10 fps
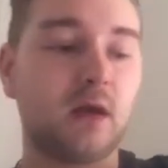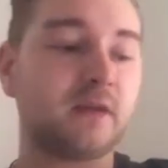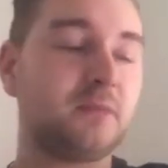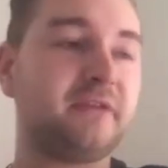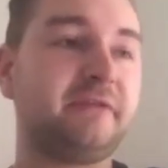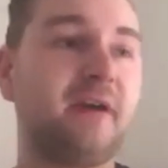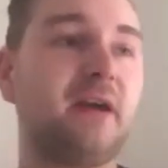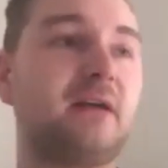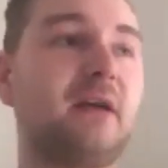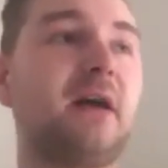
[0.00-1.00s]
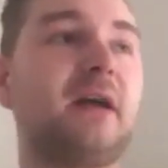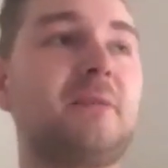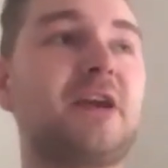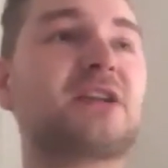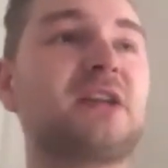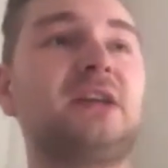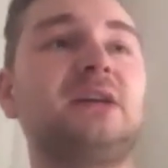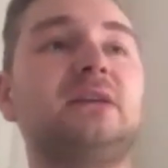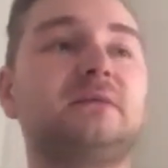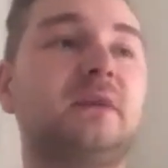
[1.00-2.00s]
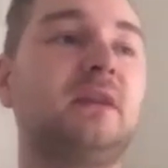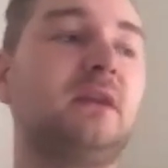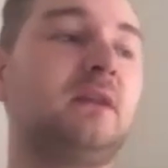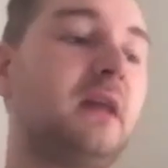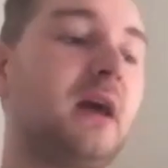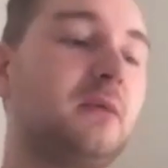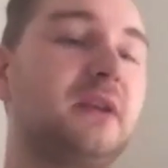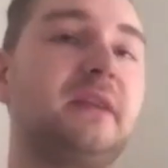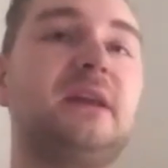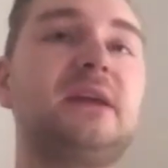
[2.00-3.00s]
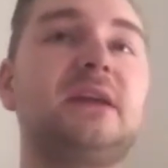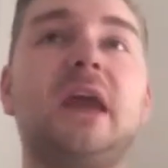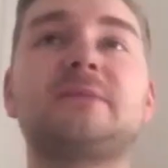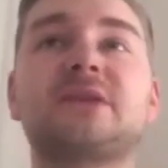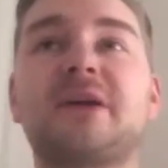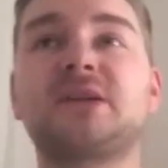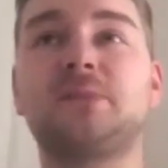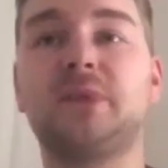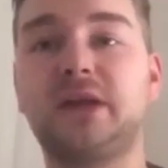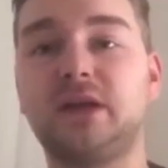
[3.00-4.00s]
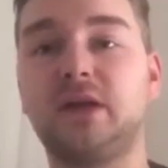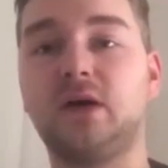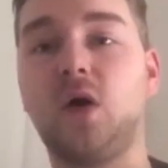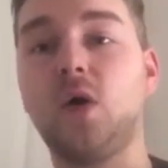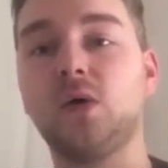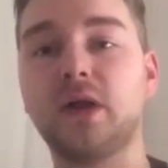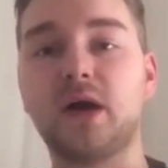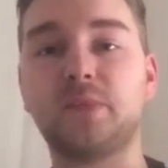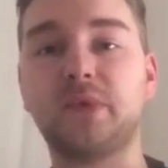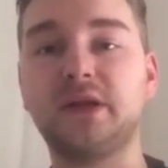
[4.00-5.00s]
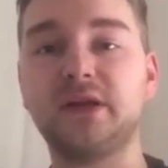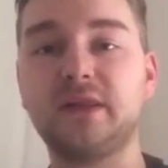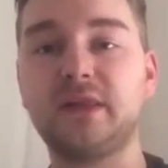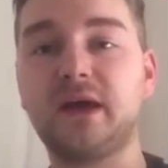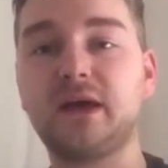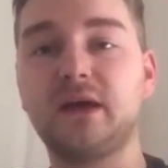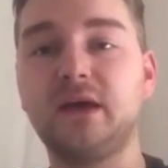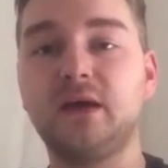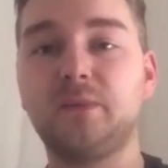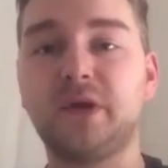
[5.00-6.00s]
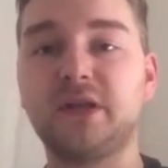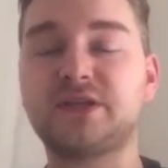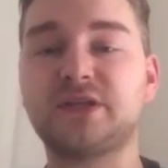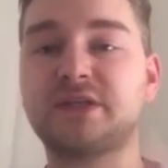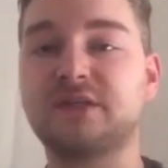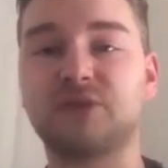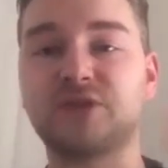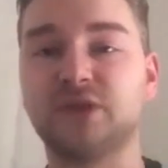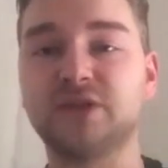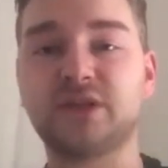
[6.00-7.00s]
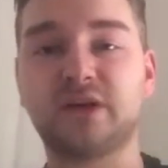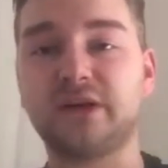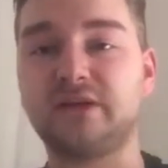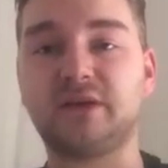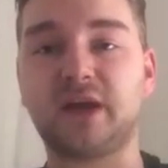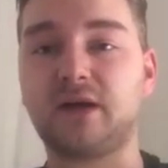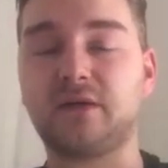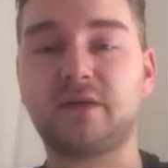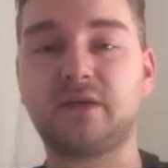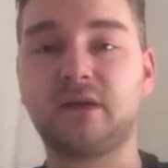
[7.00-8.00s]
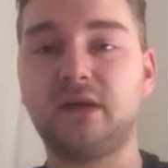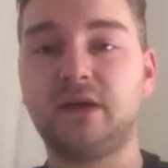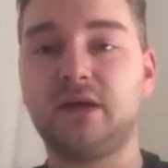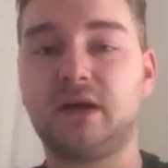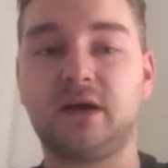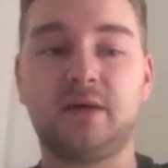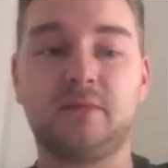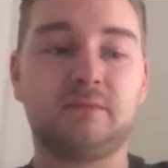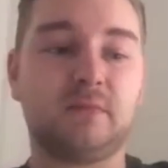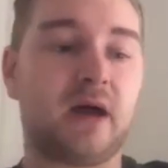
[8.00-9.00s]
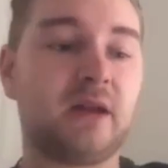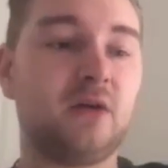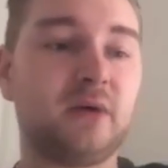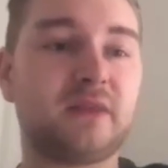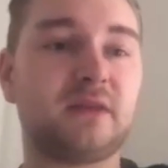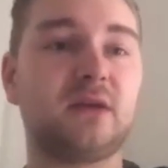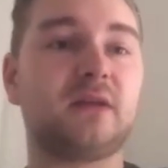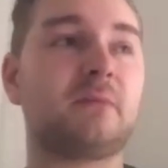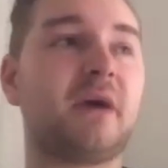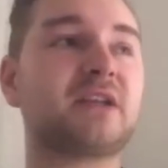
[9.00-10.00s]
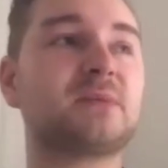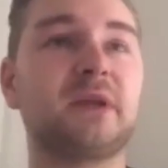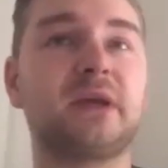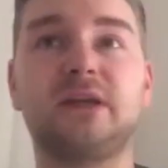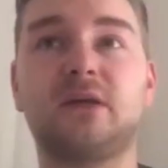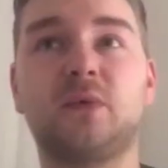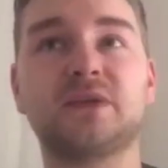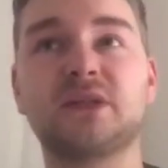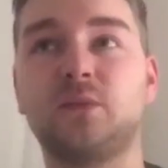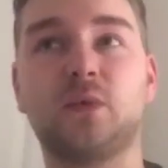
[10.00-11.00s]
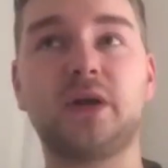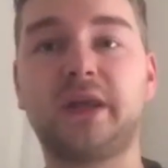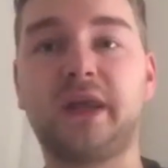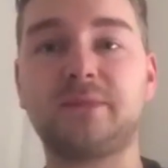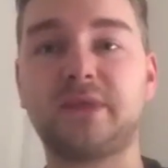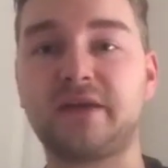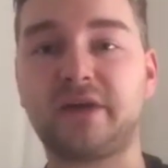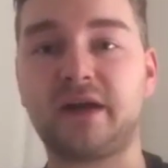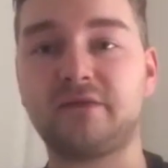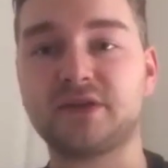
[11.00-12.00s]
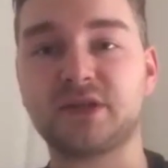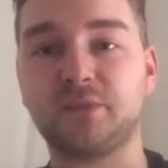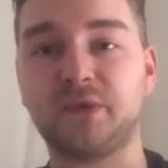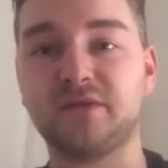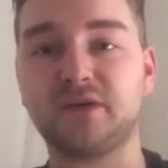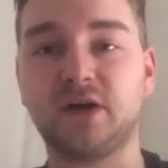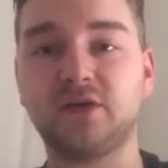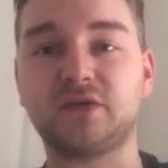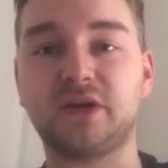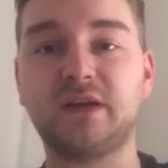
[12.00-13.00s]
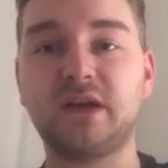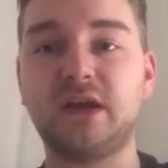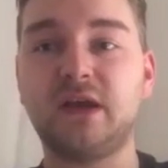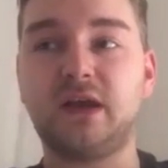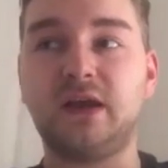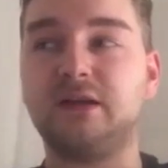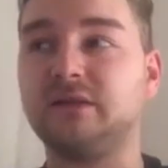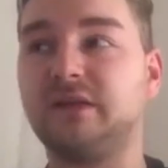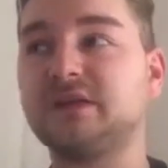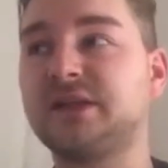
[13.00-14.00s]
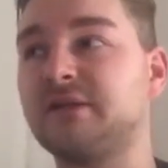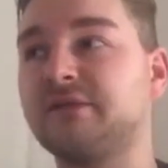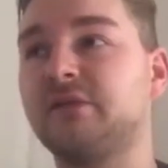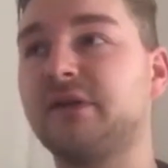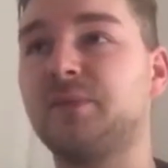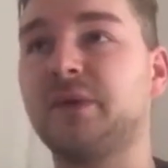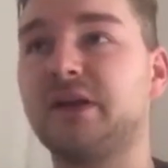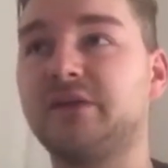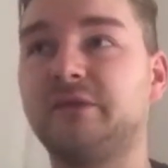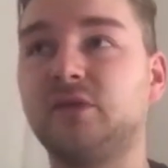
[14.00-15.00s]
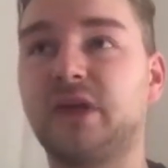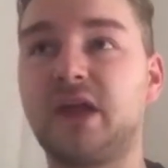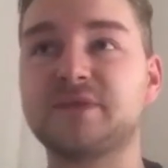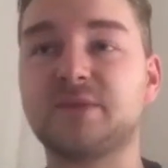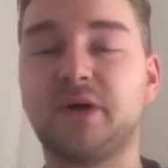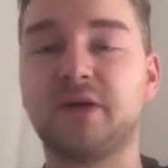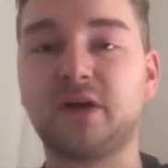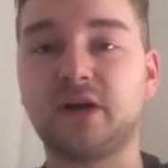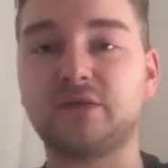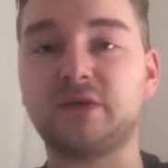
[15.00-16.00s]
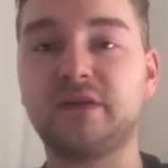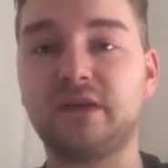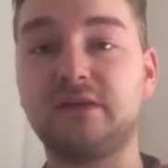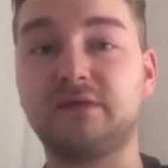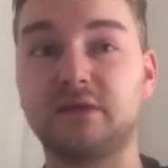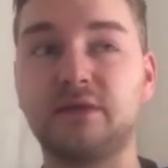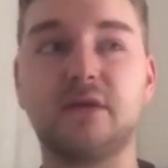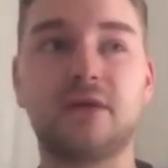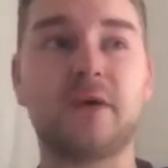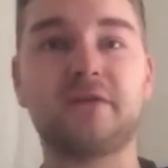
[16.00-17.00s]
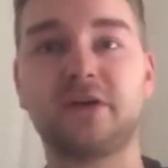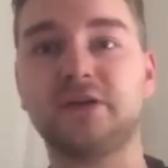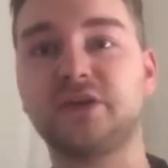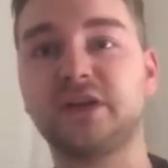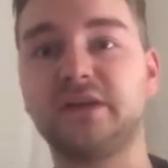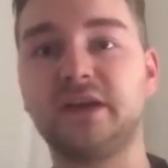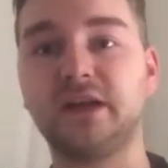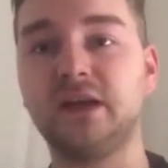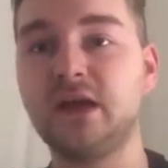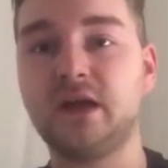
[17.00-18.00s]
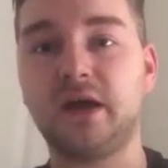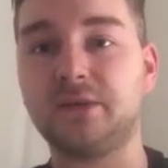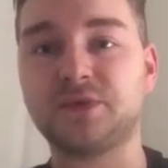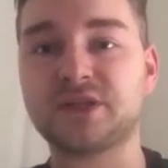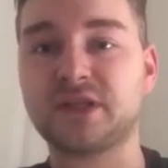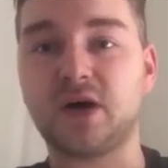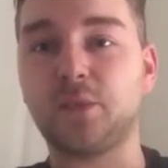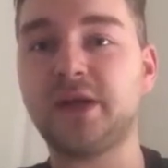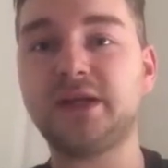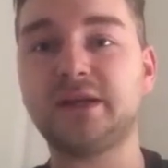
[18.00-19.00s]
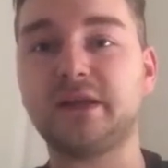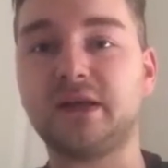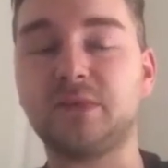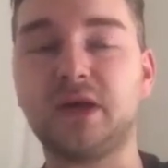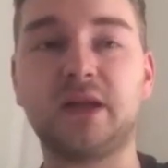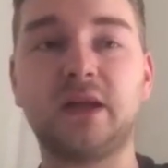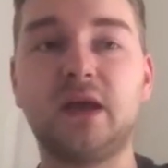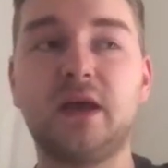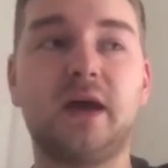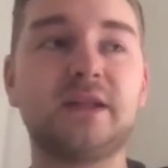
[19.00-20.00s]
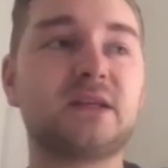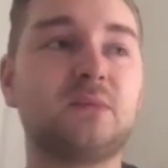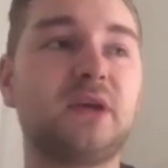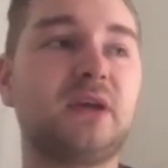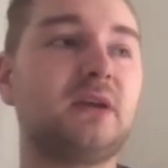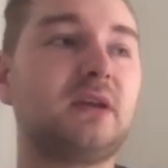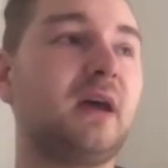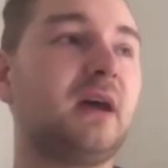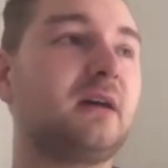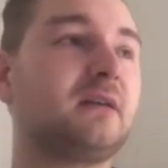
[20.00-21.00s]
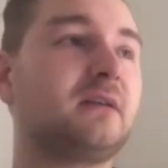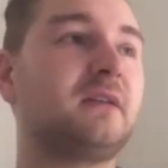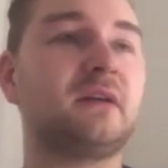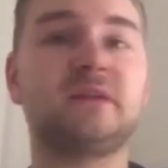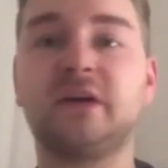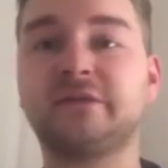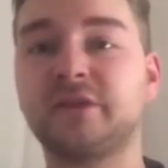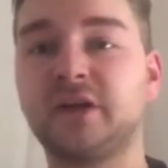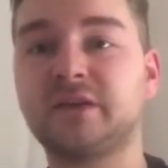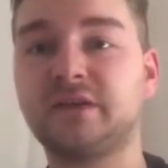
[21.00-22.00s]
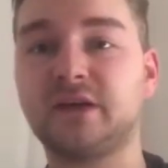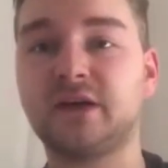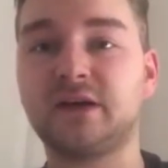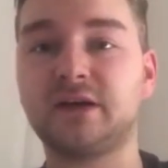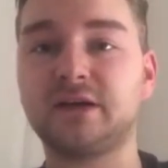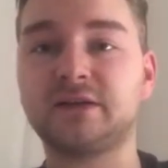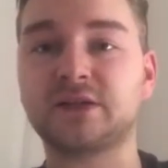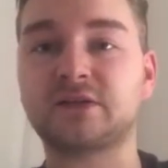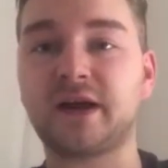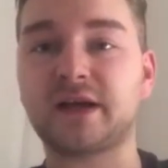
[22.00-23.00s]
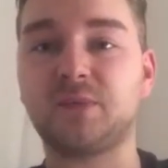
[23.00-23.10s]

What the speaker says: To be fair, I am actually in games, I'm actually playing a whole lot better than that, but it's just results are leaving out. I know at the match play, there wasn't one game that I've averaged above 100. And this year, I've already played a few games above 100, even above 110, and I'm just not winning them. And that's a bit, a tough nut to crack.